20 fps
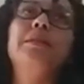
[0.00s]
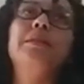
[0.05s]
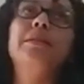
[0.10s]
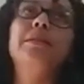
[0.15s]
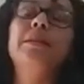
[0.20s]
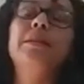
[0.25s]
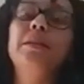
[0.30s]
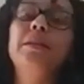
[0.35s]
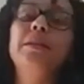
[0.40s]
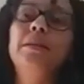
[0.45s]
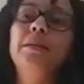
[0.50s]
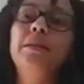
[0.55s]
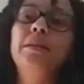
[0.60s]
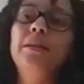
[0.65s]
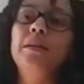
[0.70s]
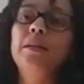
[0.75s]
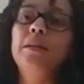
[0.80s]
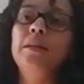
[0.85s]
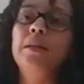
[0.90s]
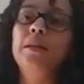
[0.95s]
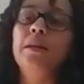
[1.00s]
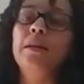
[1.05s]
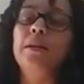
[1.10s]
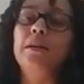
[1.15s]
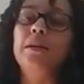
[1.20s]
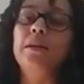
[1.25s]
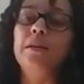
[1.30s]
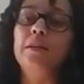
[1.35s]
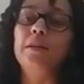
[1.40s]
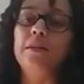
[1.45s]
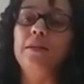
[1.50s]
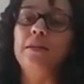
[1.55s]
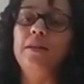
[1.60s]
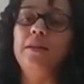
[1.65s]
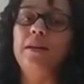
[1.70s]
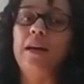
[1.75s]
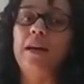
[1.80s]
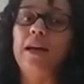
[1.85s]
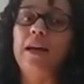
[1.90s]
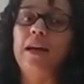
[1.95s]
but I
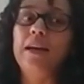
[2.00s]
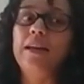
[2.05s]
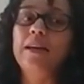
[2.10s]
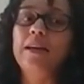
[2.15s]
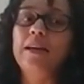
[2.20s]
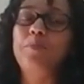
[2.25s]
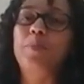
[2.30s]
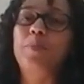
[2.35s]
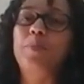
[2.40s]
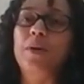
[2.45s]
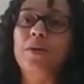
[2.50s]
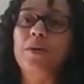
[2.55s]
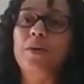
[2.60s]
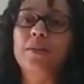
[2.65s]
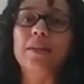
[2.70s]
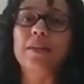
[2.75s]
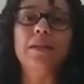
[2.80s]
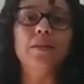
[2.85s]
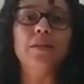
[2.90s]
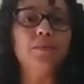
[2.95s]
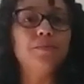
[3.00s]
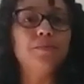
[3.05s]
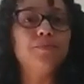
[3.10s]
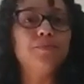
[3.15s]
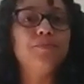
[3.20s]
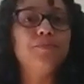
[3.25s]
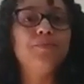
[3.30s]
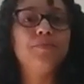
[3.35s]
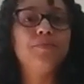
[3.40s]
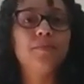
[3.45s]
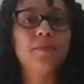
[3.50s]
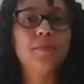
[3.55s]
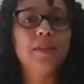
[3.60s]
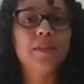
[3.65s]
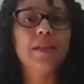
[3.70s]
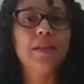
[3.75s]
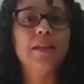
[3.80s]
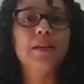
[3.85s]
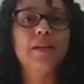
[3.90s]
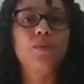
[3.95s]
got burned out.
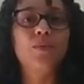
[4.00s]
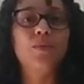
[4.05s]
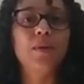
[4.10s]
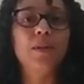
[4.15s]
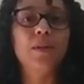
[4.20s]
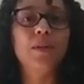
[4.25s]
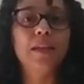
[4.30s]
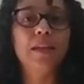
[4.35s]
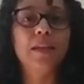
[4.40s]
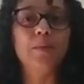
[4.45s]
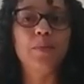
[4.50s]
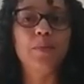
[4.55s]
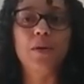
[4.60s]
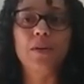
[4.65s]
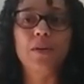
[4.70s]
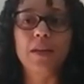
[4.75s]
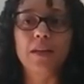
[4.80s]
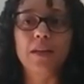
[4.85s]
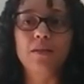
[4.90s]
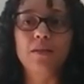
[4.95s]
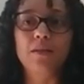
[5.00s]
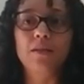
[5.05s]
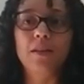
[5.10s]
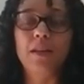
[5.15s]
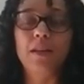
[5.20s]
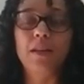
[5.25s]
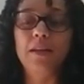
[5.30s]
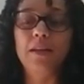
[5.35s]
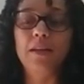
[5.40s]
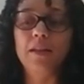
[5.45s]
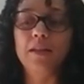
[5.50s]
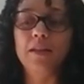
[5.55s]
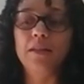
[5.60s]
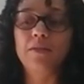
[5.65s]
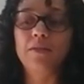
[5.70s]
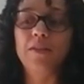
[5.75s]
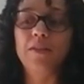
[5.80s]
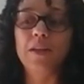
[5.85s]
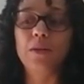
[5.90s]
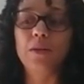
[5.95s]
I really got burned out
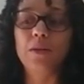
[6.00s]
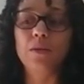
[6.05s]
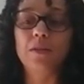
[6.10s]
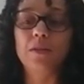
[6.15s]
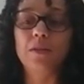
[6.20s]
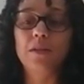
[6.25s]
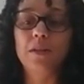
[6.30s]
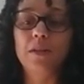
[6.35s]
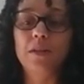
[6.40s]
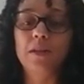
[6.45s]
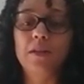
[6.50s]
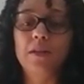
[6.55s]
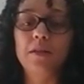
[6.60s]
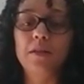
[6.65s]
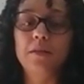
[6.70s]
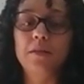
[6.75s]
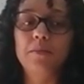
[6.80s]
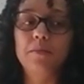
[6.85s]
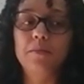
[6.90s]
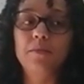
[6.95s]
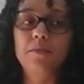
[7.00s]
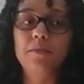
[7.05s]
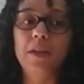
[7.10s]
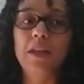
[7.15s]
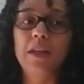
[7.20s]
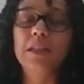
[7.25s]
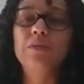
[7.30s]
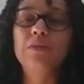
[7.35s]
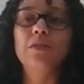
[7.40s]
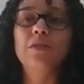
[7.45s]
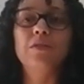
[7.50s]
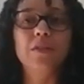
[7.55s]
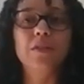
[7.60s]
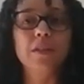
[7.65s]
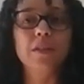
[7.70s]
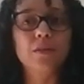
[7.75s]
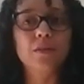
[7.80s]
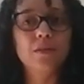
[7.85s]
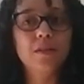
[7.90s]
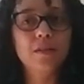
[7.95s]
and felt
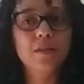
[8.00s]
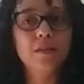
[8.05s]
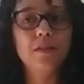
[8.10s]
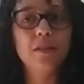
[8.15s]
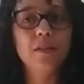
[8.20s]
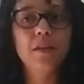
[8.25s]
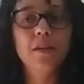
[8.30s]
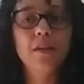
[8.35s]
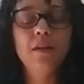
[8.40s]
unfulfilled.